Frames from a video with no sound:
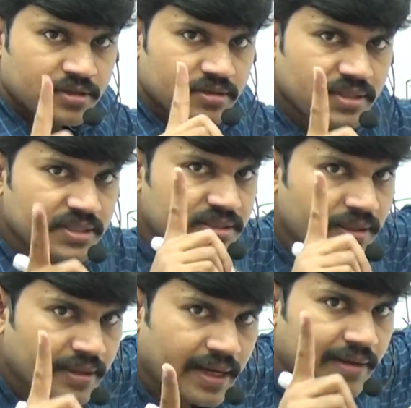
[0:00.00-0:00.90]
This uh,
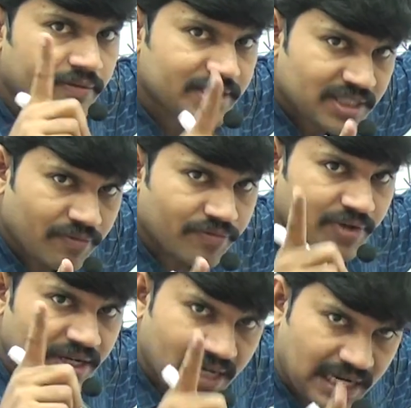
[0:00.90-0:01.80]
driver
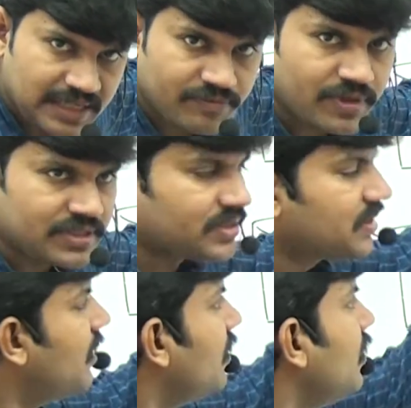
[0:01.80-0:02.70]
software
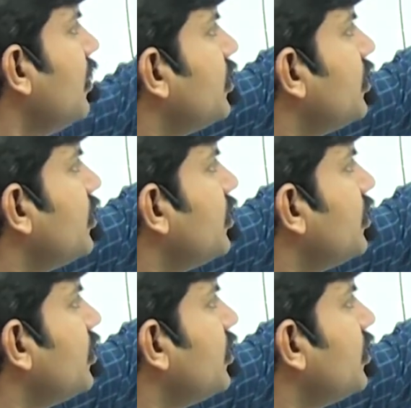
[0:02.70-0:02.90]
converts uh,